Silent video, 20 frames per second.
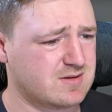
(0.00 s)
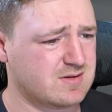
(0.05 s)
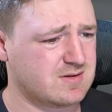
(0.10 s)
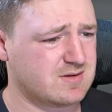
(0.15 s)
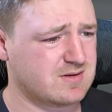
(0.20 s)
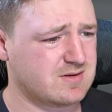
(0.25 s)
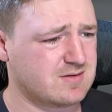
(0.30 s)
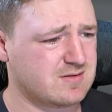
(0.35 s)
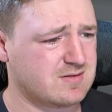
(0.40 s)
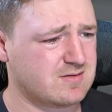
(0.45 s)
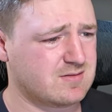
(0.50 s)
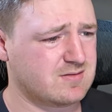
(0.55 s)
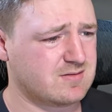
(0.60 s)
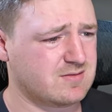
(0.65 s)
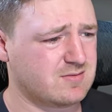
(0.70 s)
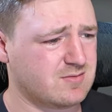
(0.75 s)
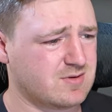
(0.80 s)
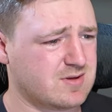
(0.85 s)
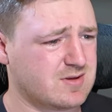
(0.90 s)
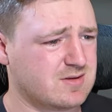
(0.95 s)
Yeah.
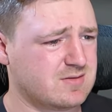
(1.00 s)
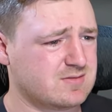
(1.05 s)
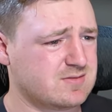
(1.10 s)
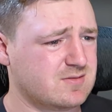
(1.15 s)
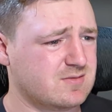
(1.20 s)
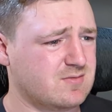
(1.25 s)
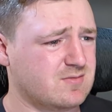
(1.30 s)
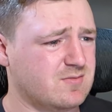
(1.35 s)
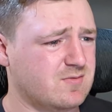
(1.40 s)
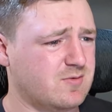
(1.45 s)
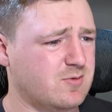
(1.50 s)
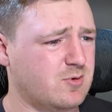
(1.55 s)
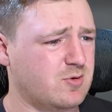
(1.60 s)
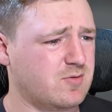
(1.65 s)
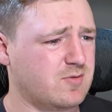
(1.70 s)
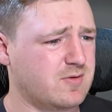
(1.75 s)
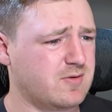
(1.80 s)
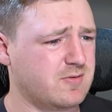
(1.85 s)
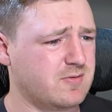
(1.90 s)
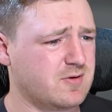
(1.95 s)
Like, don't
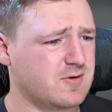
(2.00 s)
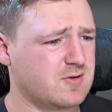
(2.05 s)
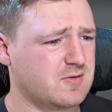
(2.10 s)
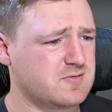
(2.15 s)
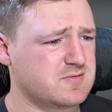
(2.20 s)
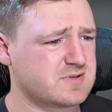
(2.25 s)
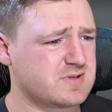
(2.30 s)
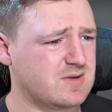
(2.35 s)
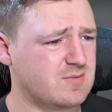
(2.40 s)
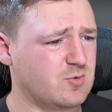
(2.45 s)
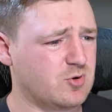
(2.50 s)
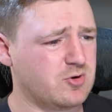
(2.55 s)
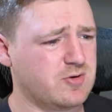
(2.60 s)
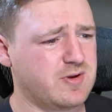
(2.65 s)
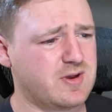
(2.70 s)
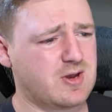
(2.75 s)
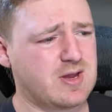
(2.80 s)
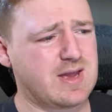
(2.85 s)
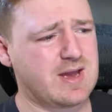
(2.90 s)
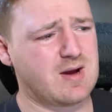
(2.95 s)
want to do a close game? Well,
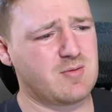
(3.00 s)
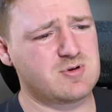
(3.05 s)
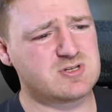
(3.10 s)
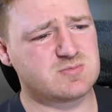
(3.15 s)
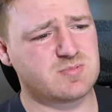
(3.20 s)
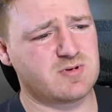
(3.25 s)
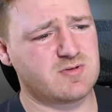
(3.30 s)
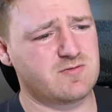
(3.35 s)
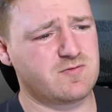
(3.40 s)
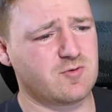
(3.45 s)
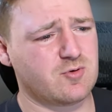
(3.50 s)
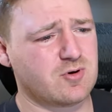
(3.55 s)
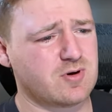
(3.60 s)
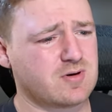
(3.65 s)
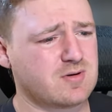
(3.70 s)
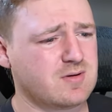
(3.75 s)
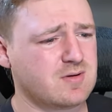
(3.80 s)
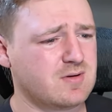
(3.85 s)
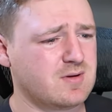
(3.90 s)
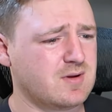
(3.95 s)
Cowboys by
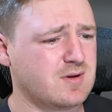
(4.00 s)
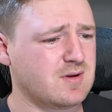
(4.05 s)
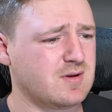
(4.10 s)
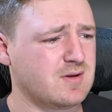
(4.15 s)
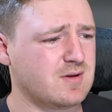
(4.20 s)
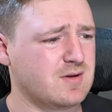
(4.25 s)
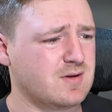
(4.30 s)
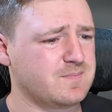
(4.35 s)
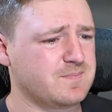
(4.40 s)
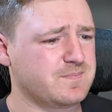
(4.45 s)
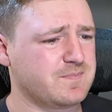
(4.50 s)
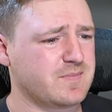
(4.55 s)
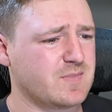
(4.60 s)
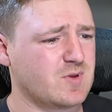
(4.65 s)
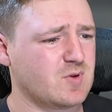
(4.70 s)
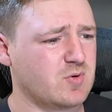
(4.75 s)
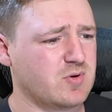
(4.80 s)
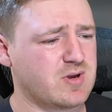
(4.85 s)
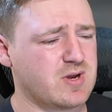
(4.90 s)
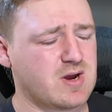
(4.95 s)
four.
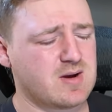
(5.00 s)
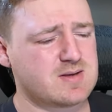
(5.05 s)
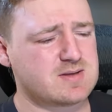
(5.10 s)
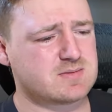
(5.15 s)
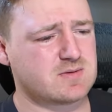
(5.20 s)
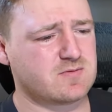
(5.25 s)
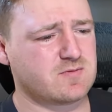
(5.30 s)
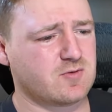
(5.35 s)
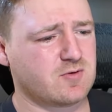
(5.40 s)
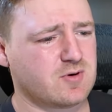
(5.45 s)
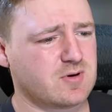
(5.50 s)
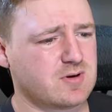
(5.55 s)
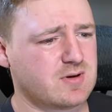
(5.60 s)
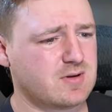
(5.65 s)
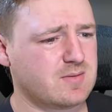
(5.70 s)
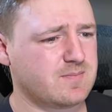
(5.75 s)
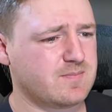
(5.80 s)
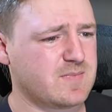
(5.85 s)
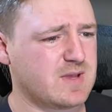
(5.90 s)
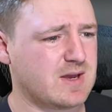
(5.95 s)
Go Cowboys by four.
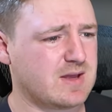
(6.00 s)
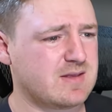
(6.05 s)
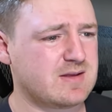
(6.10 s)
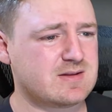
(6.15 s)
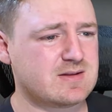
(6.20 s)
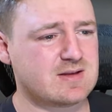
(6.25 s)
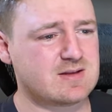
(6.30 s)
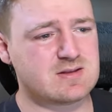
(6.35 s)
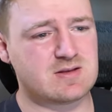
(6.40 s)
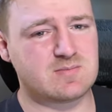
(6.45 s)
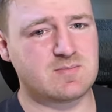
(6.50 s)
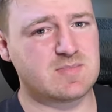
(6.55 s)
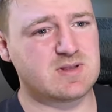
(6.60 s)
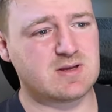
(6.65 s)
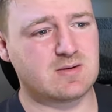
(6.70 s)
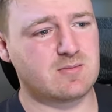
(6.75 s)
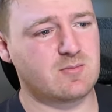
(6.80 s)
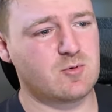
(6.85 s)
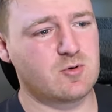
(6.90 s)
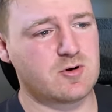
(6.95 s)
Yeah, I think
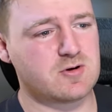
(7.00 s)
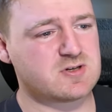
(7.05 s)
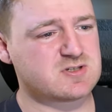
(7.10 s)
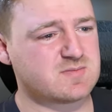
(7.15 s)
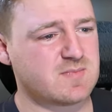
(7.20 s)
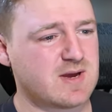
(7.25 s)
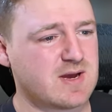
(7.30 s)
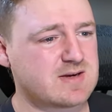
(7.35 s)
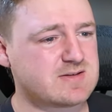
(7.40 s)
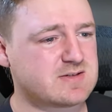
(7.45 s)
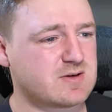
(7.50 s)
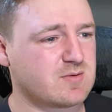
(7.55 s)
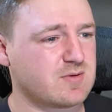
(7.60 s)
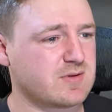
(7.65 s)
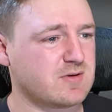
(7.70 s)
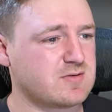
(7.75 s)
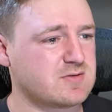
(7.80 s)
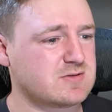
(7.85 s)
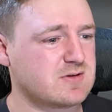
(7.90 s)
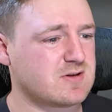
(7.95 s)
the Warriors' magic
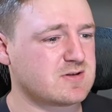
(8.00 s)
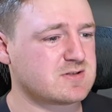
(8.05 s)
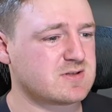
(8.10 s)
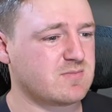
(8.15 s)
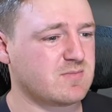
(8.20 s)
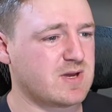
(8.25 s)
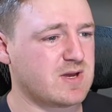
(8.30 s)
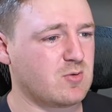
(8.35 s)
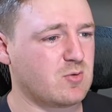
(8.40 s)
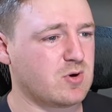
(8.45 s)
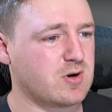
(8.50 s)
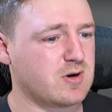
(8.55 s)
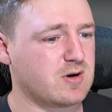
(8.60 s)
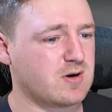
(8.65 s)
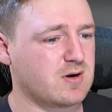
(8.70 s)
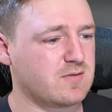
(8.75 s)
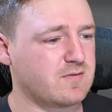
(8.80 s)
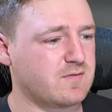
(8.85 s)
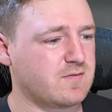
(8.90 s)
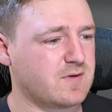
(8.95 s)
without Johnson might wear
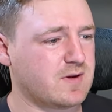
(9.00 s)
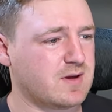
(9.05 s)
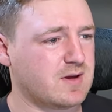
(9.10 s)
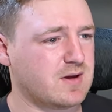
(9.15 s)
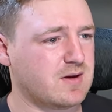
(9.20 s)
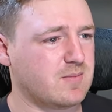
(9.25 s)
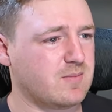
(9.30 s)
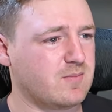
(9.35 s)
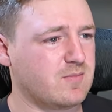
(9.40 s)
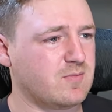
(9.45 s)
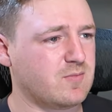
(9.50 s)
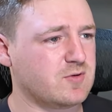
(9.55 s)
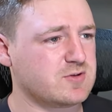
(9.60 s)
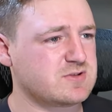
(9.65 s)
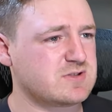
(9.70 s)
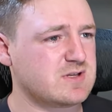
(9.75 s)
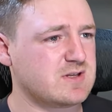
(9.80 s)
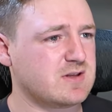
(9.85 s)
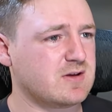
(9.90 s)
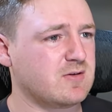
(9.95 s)
off. We'll
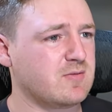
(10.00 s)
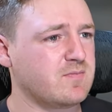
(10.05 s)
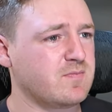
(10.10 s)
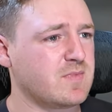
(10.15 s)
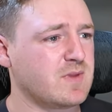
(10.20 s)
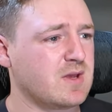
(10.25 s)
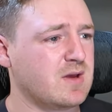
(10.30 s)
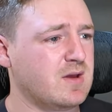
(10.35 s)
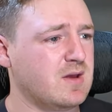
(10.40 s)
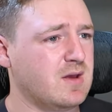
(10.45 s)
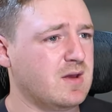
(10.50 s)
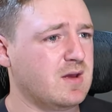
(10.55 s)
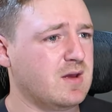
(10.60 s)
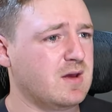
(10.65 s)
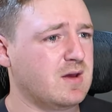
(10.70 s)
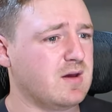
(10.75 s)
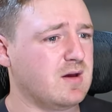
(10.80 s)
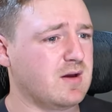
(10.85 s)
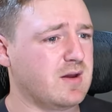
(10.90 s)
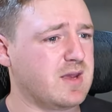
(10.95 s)
see though.
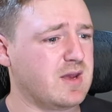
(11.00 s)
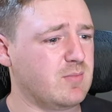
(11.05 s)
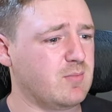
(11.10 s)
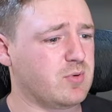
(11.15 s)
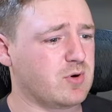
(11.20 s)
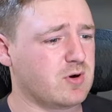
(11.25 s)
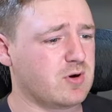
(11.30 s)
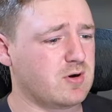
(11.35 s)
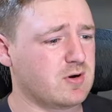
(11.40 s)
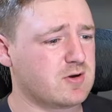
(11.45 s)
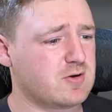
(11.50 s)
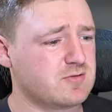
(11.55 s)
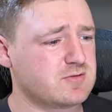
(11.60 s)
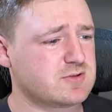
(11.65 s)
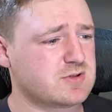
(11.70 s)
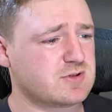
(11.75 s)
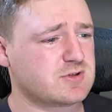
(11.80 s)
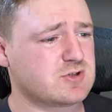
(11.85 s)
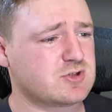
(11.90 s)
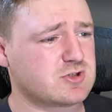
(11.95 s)
Okay,
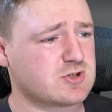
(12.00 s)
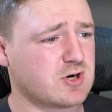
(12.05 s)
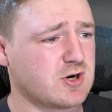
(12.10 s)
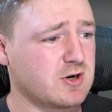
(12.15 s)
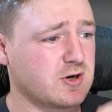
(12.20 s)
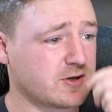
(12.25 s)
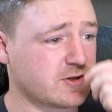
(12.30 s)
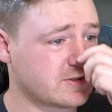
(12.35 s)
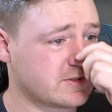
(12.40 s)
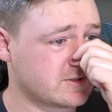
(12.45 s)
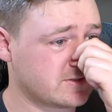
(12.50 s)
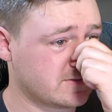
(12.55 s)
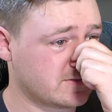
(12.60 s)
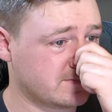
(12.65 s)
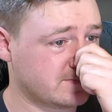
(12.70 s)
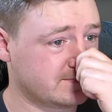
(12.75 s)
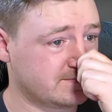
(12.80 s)
Broncos Sharks.